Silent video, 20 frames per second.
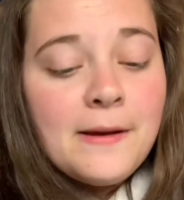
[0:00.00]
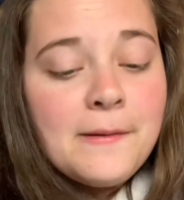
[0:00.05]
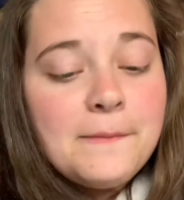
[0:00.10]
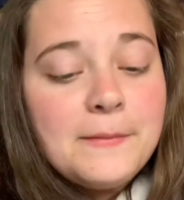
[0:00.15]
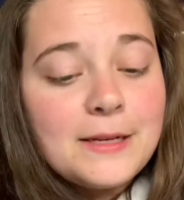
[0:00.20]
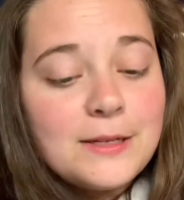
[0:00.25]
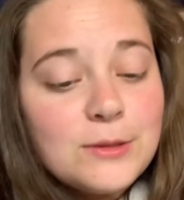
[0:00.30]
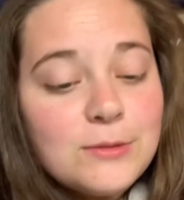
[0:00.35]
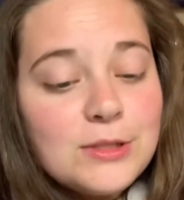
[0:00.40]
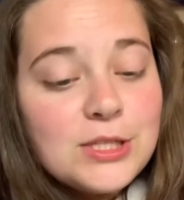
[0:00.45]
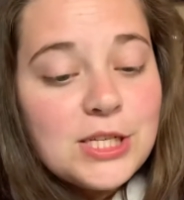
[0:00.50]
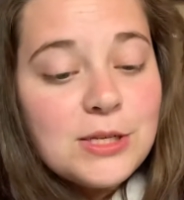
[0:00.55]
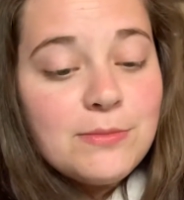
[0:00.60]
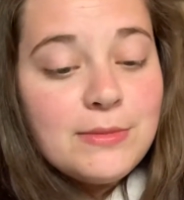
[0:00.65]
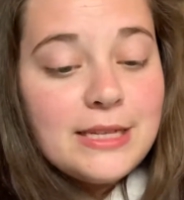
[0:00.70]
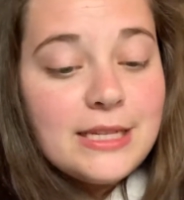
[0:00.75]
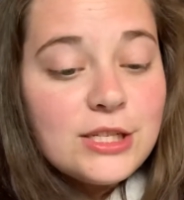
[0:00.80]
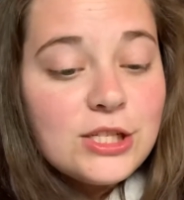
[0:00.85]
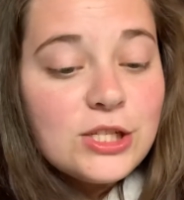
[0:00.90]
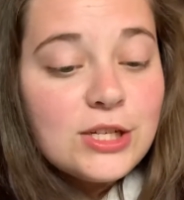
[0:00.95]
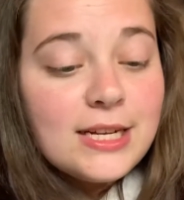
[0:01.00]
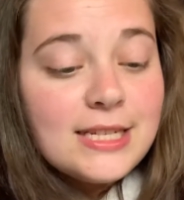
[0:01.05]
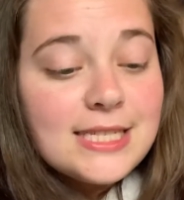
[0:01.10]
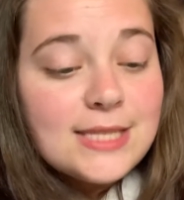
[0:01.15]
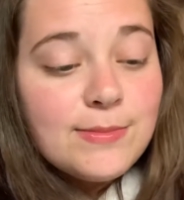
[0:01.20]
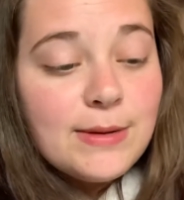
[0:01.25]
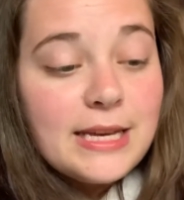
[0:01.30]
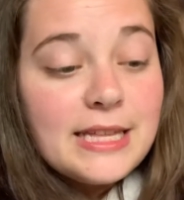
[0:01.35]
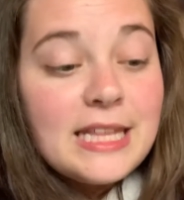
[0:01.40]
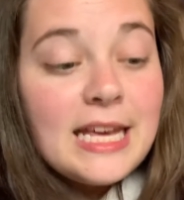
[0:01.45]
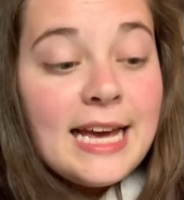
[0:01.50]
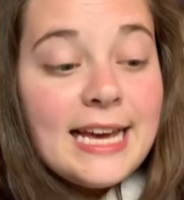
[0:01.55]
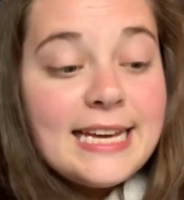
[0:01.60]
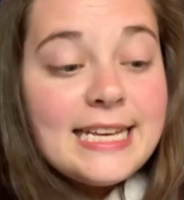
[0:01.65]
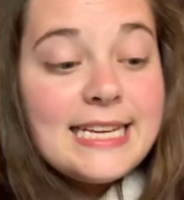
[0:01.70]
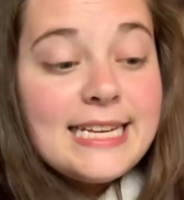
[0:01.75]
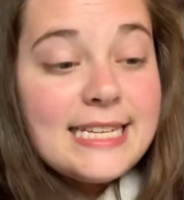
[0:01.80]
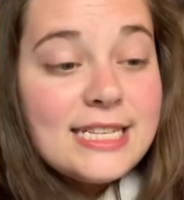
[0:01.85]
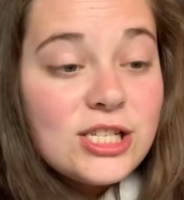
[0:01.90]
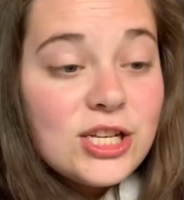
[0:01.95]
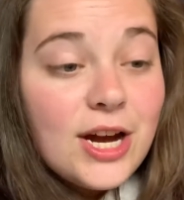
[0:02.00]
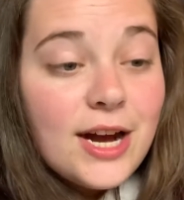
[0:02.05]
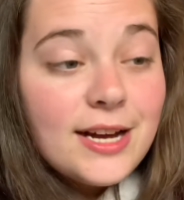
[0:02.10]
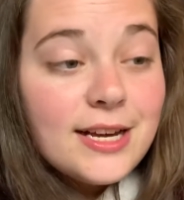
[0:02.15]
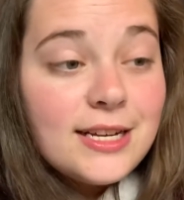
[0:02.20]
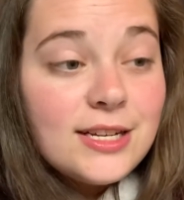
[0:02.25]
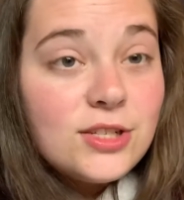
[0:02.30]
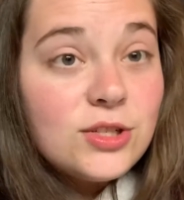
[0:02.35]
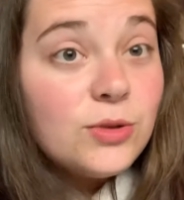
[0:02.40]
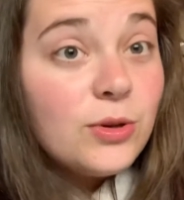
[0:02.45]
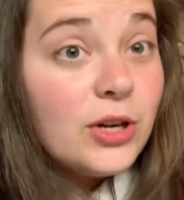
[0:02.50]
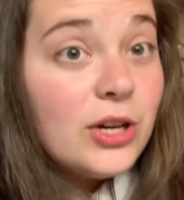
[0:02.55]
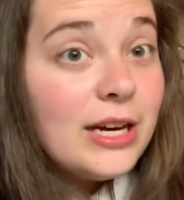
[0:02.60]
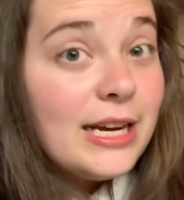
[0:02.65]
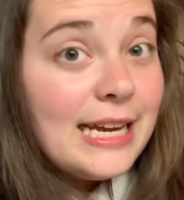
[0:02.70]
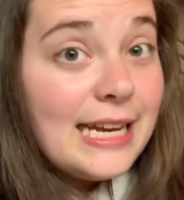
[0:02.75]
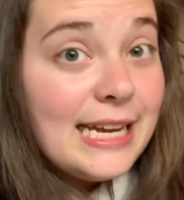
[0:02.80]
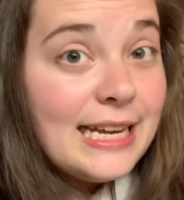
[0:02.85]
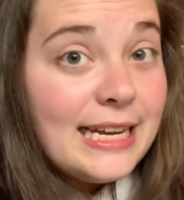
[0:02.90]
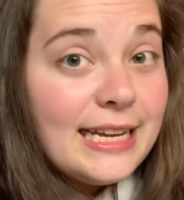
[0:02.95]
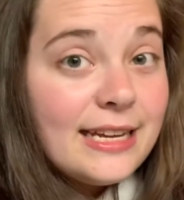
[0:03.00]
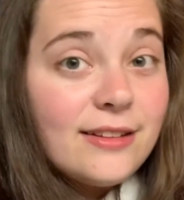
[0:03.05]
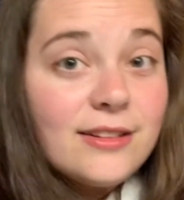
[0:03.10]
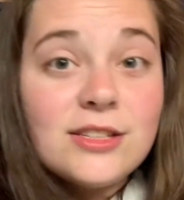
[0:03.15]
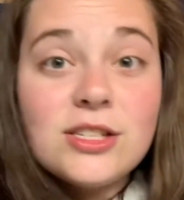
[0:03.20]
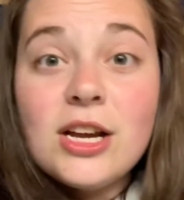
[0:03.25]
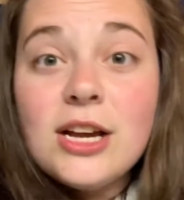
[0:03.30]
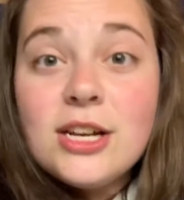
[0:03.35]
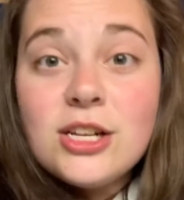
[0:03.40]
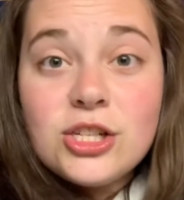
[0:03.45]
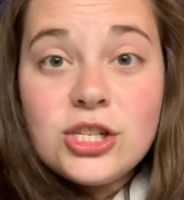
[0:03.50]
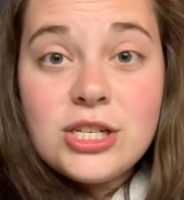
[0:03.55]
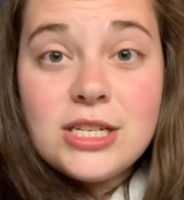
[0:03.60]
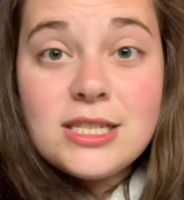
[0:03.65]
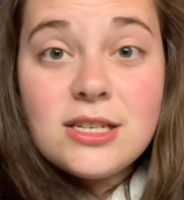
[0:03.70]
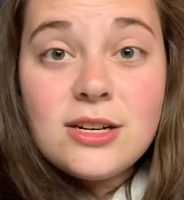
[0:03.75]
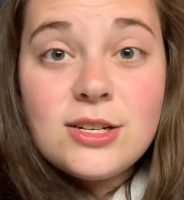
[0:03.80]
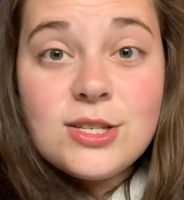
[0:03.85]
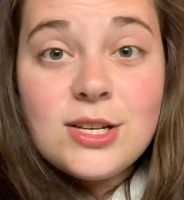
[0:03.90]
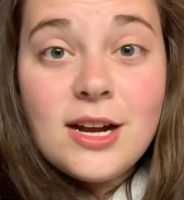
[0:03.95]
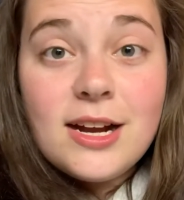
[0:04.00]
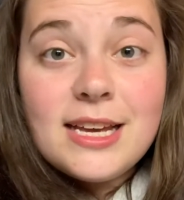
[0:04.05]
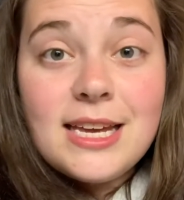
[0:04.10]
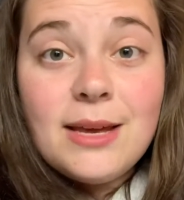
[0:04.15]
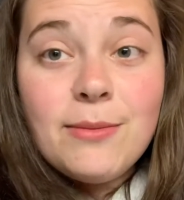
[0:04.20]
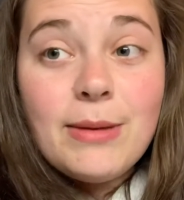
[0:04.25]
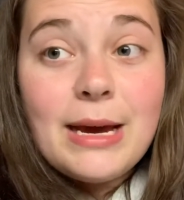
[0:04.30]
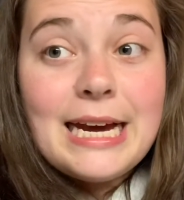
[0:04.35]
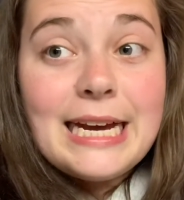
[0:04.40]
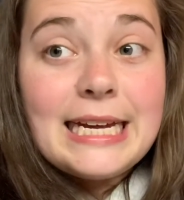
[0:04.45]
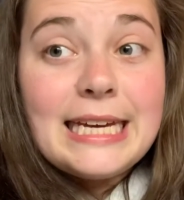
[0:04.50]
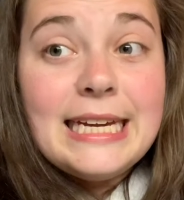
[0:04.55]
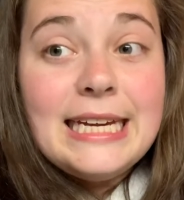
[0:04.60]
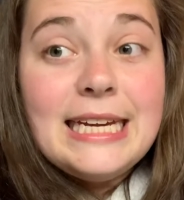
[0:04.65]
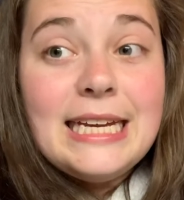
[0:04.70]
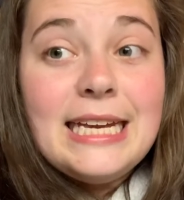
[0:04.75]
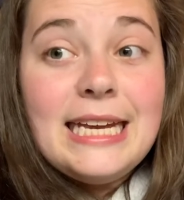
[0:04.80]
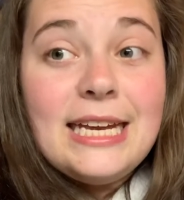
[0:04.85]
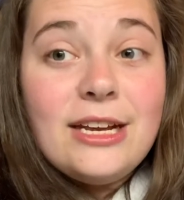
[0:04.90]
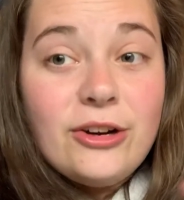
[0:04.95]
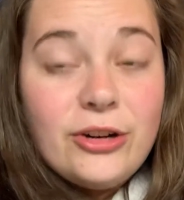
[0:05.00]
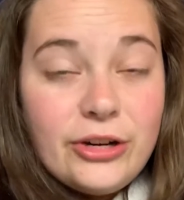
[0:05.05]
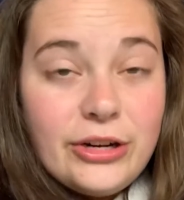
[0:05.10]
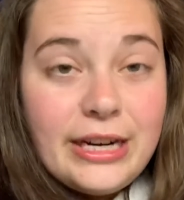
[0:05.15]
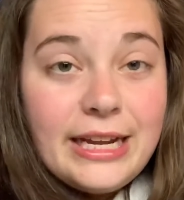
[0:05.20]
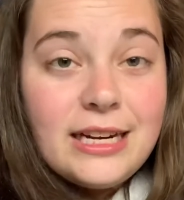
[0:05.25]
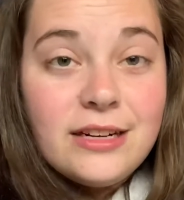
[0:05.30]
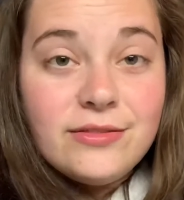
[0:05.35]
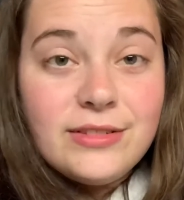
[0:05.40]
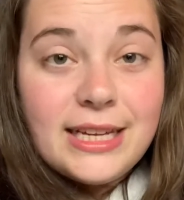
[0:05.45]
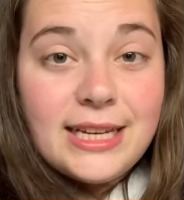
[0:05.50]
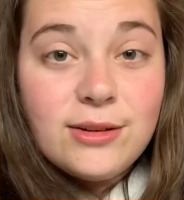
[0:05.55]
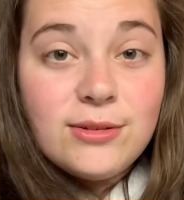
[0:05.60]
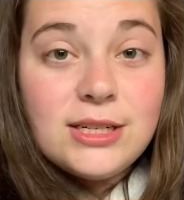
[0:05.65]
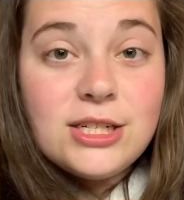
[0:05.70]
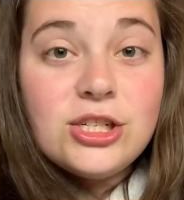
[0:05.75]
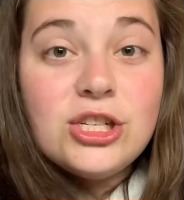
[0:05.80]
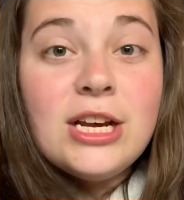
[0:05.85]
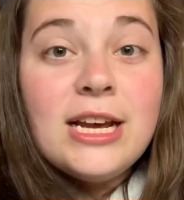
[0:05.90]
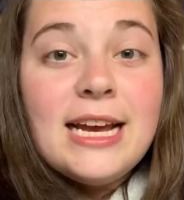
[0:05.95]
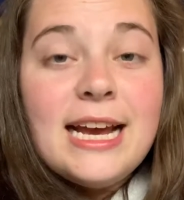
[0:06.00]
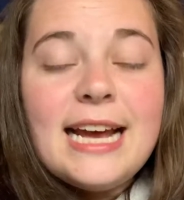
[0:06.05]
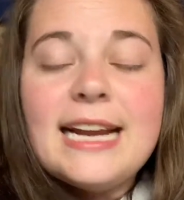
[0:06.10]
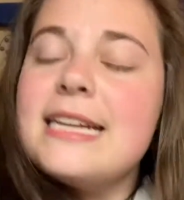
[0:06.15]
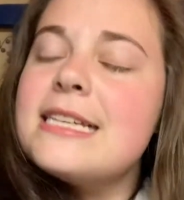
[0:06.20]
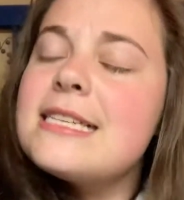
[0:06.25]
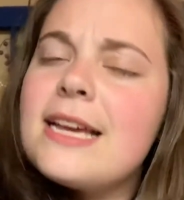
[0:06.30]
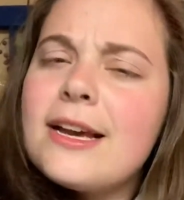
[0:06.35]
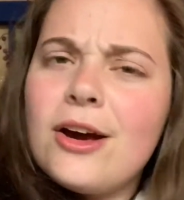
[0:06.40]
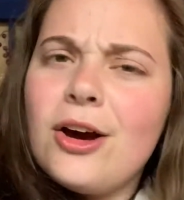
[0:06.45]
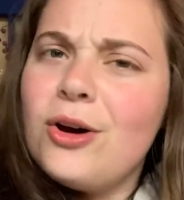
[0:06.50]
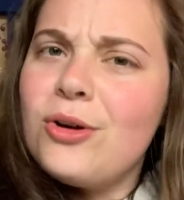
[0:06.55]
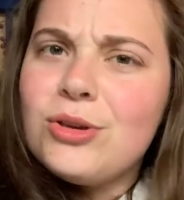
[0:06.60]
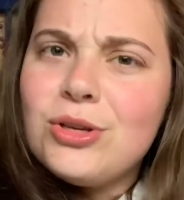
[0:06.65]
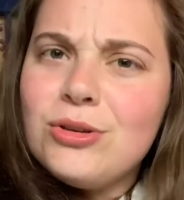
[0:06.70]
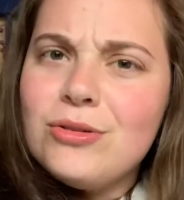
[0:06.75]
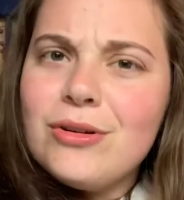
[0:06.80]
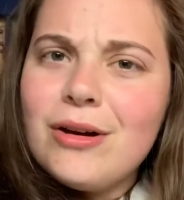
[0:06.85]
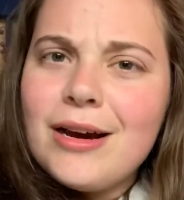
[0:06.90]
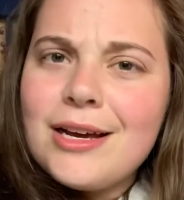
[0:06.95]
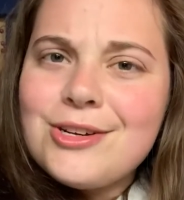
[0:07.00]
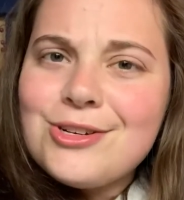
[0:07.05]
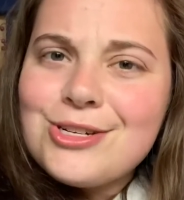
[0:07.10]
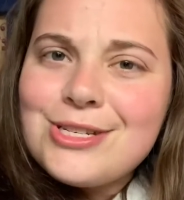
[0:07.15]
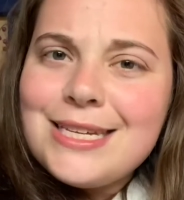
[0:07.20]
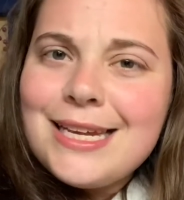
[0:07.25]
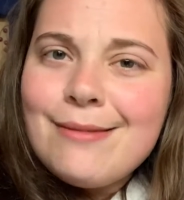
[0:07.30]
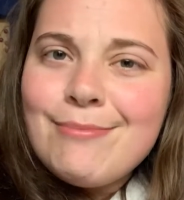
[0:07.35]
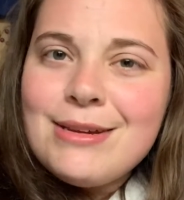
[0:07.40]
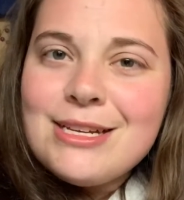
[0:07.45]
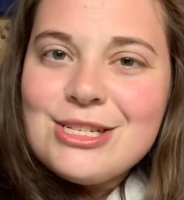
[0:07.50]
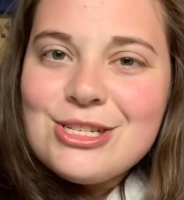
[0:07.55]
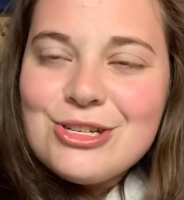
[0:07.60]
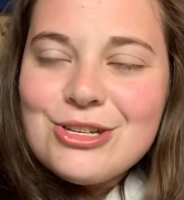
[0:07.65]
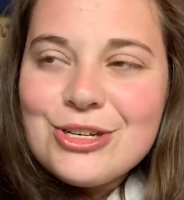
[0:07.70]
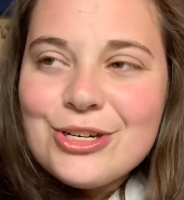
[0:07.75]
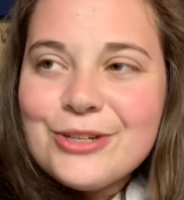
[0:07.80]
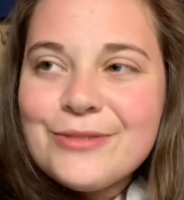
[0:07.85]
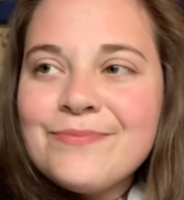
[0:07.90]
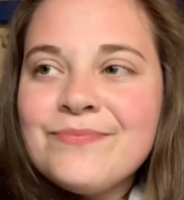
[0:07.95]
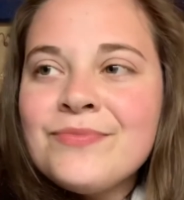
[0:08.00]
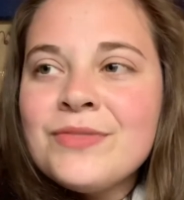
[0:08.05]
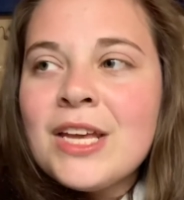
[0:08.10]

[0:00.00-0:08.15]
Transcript: Because when she meets John Smith, he's talking to her in English. She starts talking back in her native language, and he's like, oh, you don't understand me, do you?